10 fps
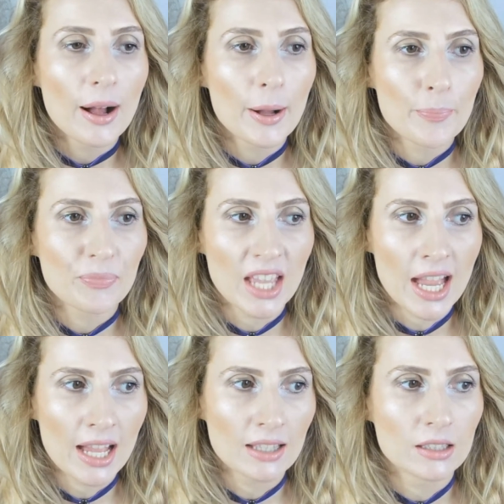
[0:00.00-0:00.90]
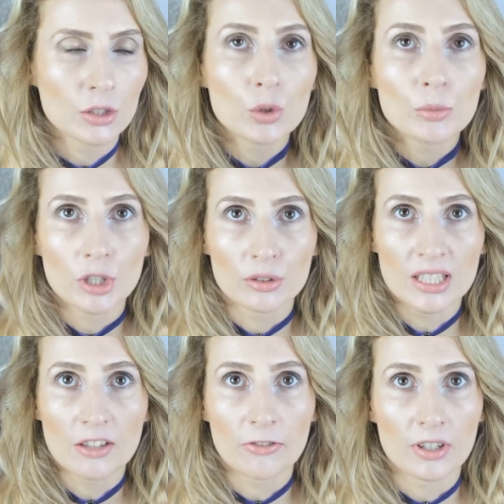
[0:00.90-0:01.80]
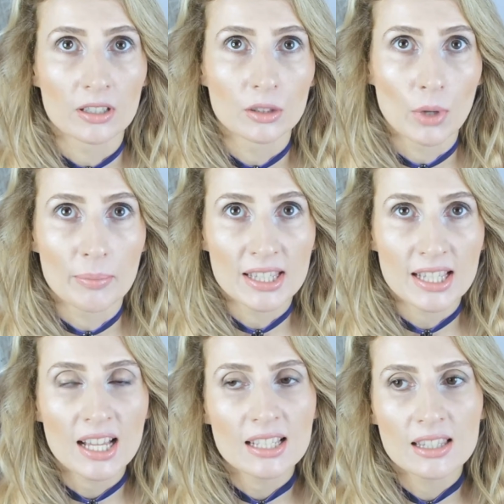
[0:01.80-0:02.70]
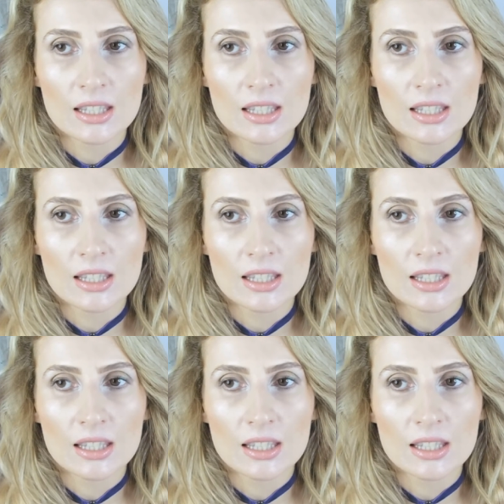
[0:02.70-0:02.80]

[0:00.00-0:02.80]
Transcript: Um, they had numerous different websites,